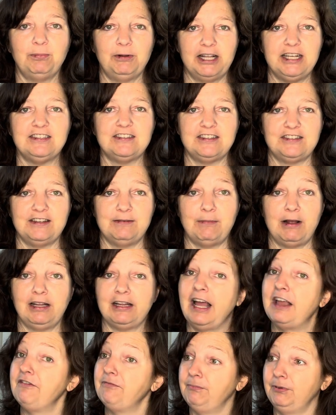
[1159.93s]
places in my
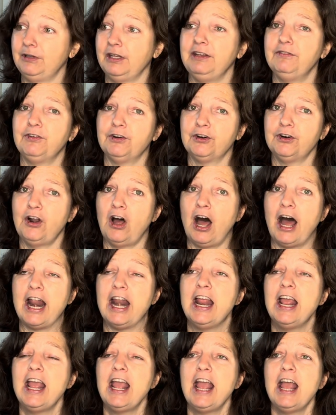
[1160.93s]
life, believe it or not.